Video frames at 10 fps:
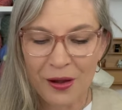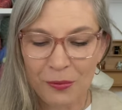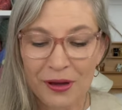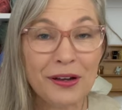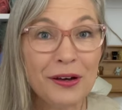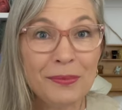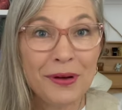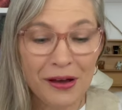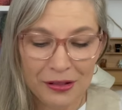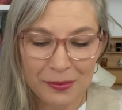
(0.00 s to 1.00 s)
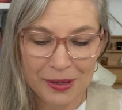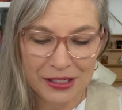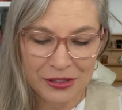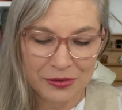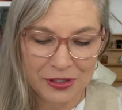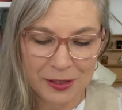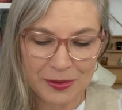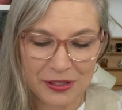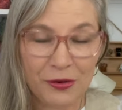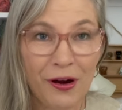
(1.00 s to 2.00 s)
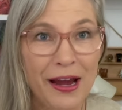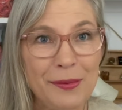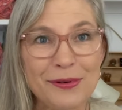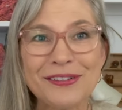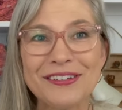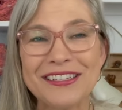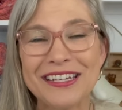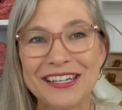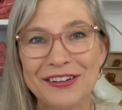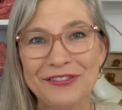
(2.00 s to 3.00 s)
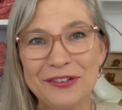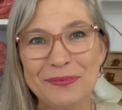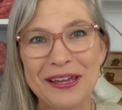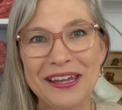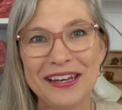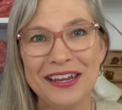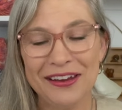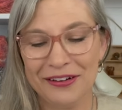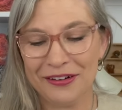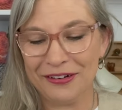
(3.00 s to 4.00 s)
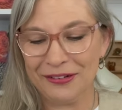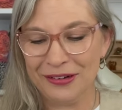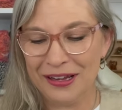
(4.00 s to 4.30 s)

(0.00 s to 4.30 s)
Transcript: Welcome all of my new subscribers. Thank you for being here.